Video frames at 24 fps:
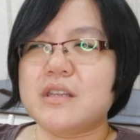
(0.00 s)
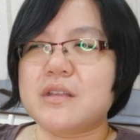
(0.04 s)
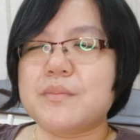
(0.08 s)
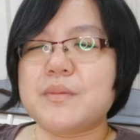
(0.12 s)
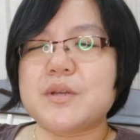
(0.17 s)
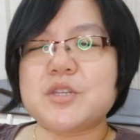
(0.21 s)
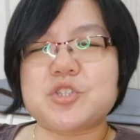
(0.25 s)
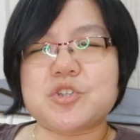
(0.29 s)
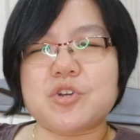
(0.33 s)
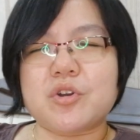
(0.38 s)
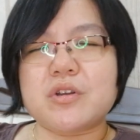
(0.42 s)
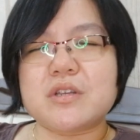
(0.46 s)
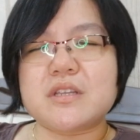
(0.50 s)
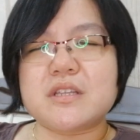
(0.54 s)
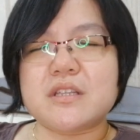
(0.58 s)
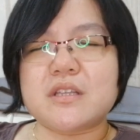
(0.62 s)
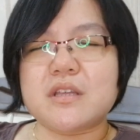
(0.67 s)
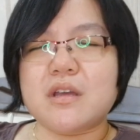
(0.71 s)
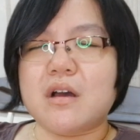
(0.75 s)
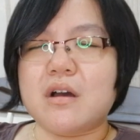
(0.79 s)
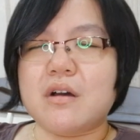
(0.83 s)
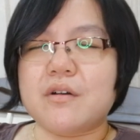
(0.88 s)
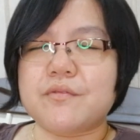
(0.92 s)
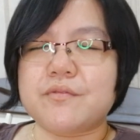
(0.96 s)
the
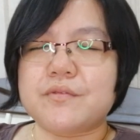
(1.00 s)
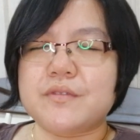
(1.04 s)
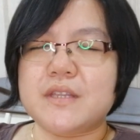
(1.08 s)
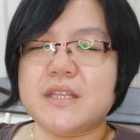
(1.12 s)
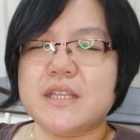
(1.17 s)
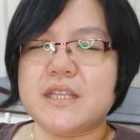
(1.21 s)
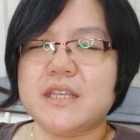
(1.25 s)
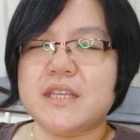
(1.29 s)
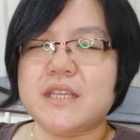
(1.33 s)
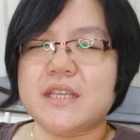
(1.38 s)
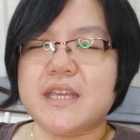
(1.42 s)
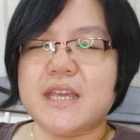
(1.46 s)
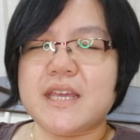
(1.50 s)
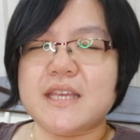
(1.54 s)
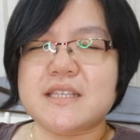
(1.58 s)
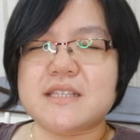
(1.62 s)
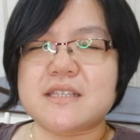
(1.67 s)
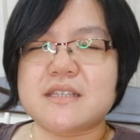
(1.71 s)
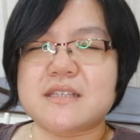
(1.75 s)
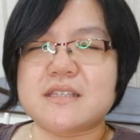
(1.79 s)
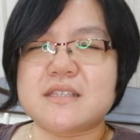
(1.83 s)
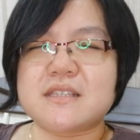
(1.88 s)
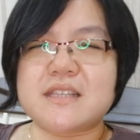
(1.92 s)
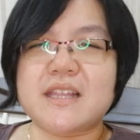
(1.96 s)
majority of the
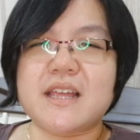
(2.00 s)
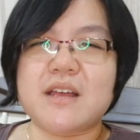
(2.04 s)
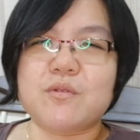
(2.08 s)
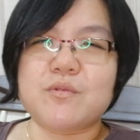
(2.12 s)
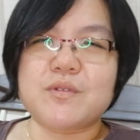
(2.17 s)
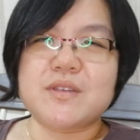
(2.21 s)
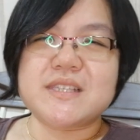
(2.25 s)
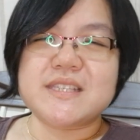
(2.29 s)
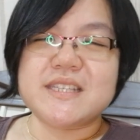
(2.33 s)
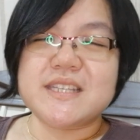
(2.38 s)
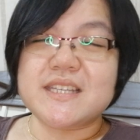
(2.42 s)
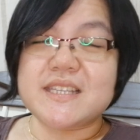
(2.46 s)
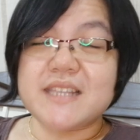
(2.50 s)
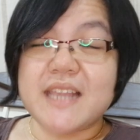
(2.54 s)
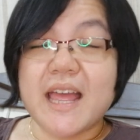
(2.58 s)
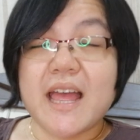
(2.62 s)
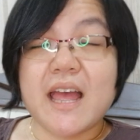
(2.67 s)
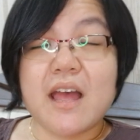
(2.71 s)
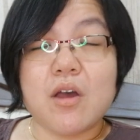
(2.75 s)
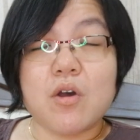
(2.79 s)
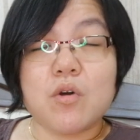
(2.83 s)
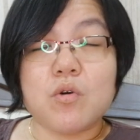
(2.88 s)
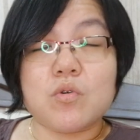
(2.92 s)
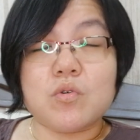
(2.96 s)
cases that we see
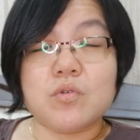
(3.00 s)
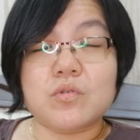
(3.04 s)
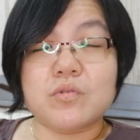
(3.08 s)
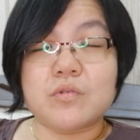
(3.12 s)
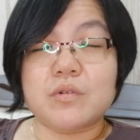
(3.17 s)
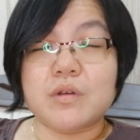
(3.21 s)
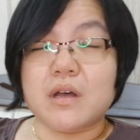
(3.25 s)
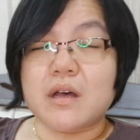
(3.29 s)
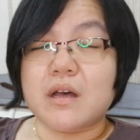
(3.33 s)
now,